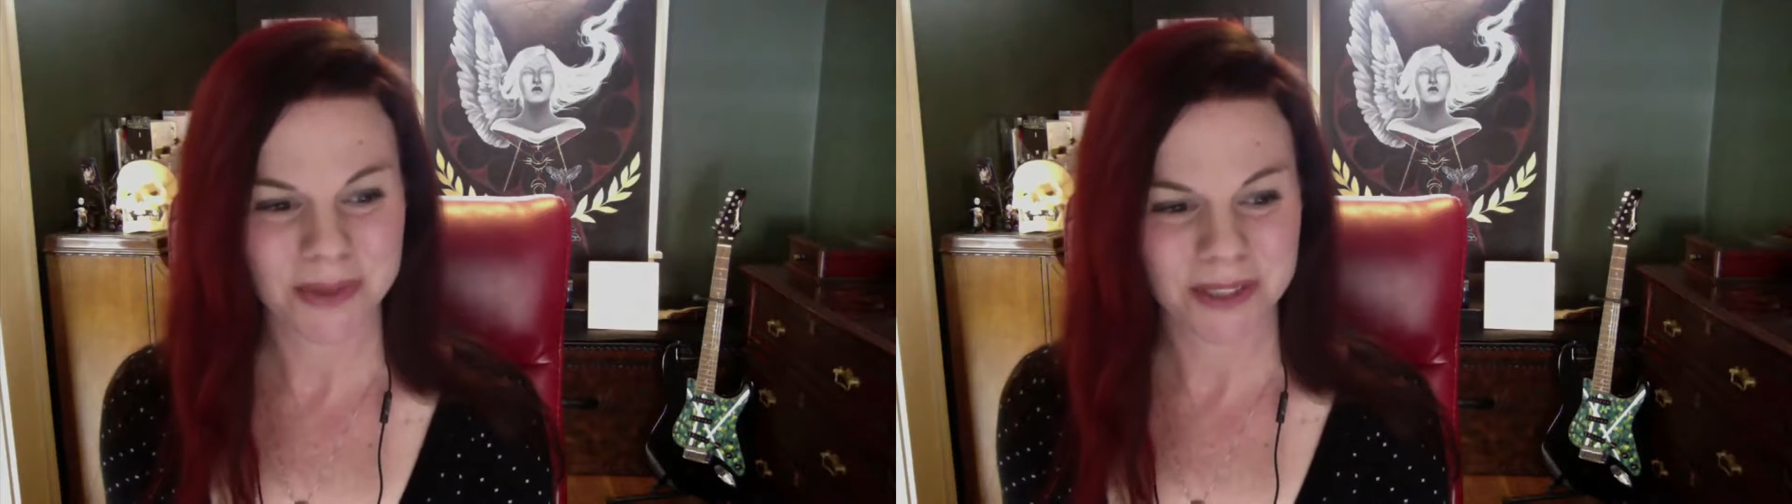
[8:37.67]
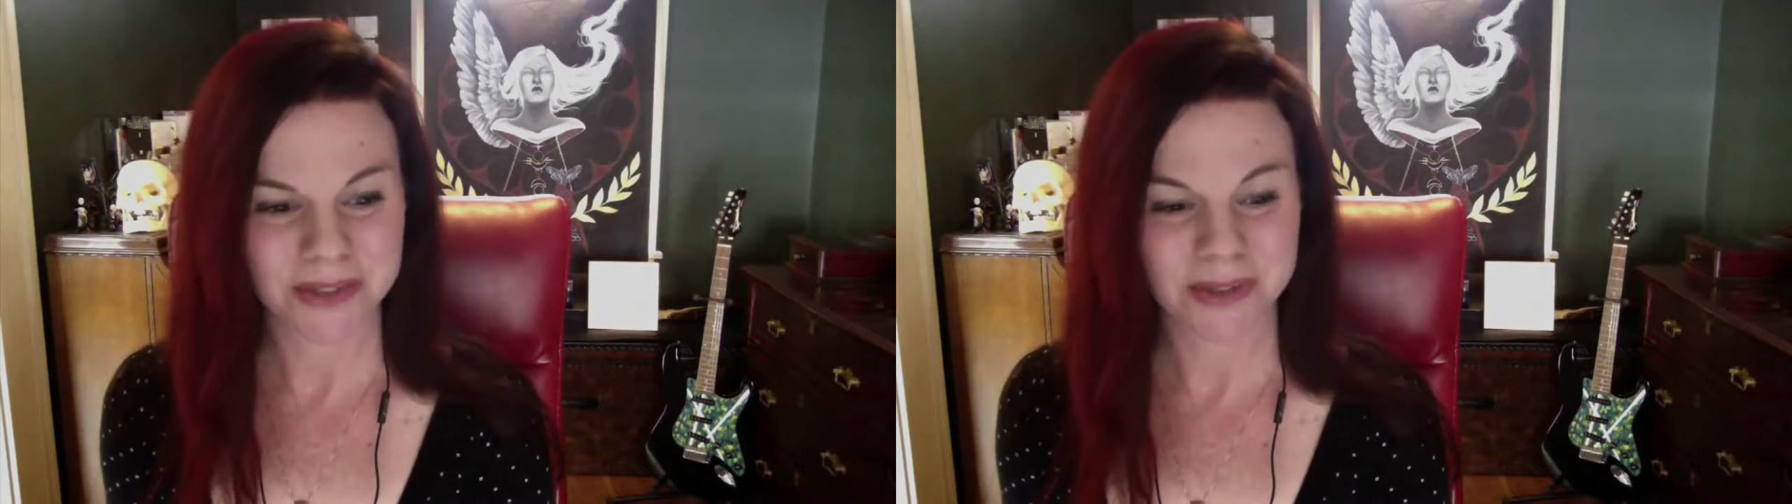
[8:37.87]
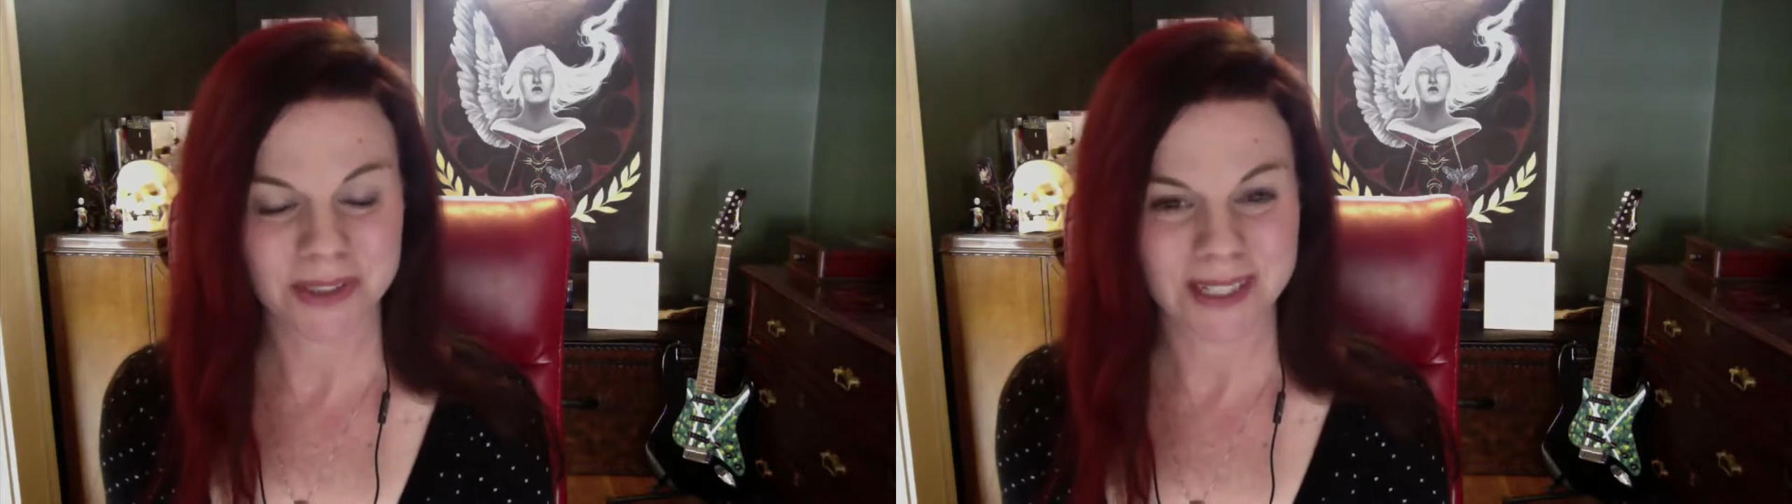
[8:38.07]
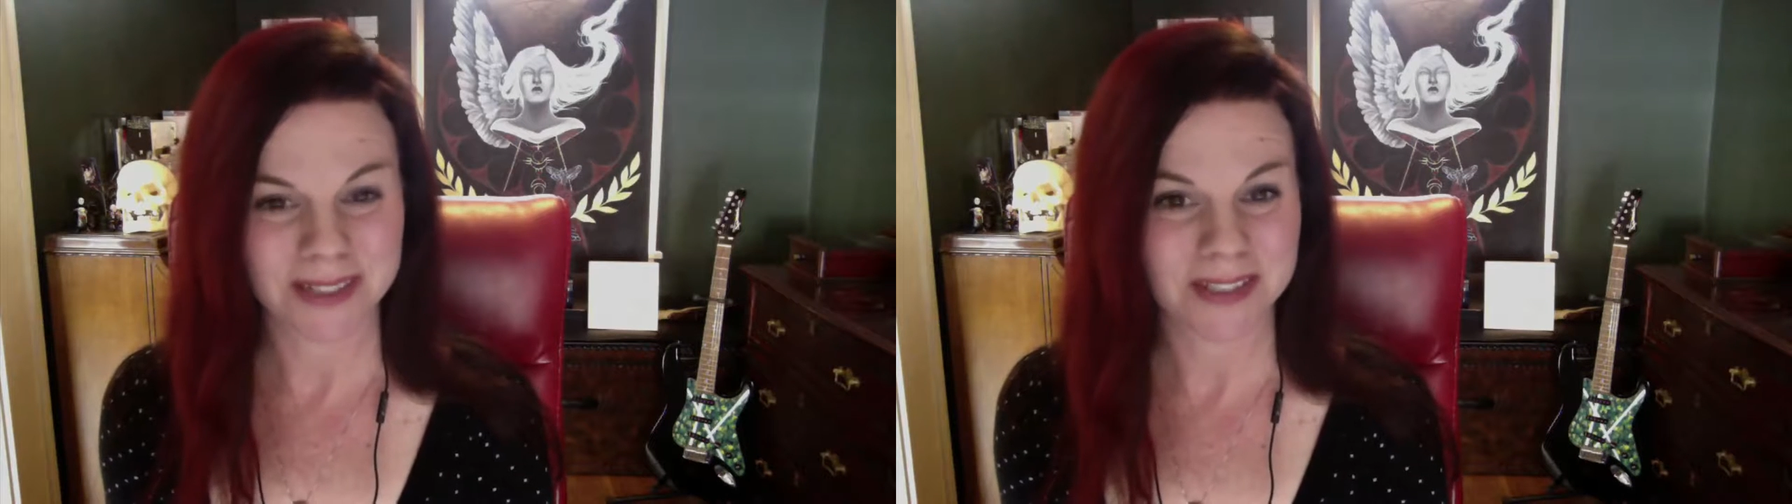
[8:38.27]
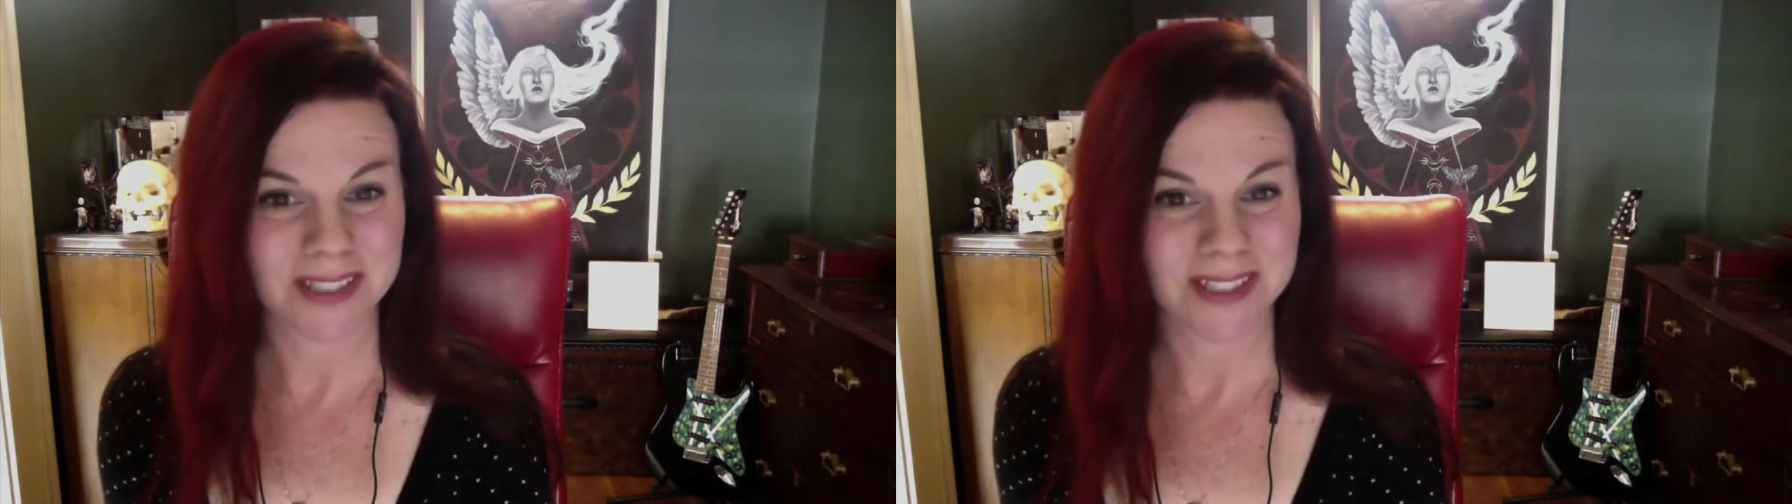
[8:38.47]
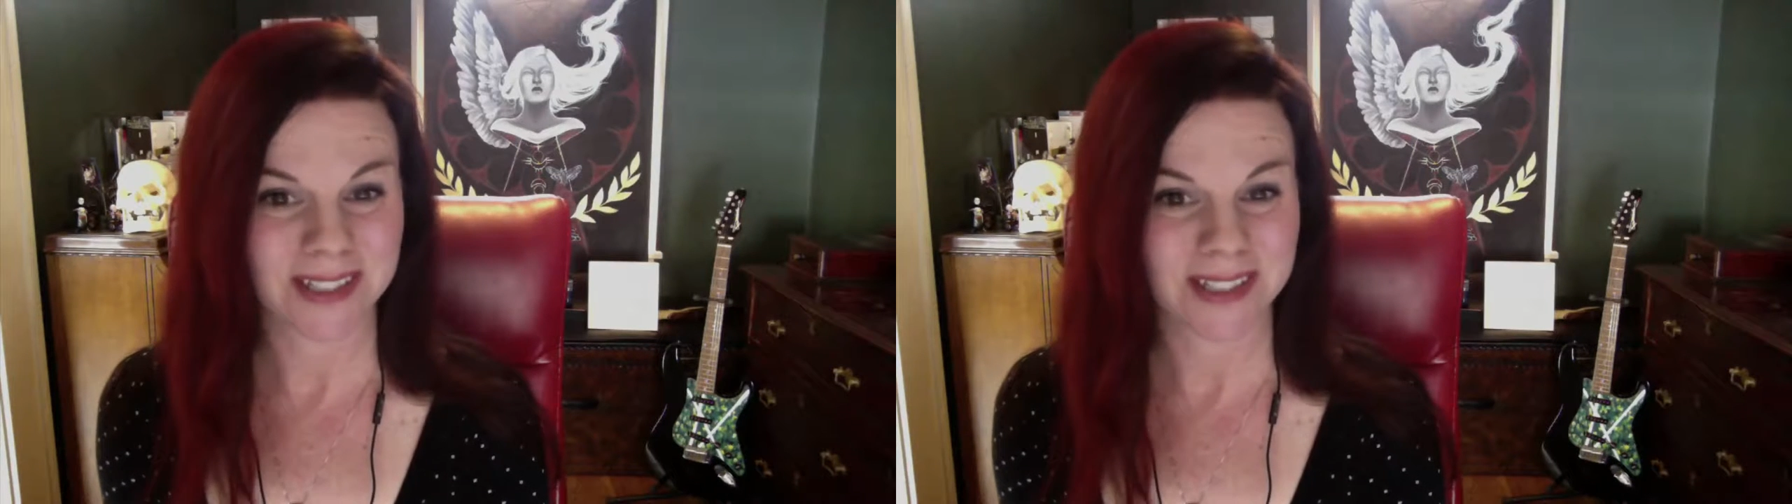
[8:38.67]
So we're going to do a lot of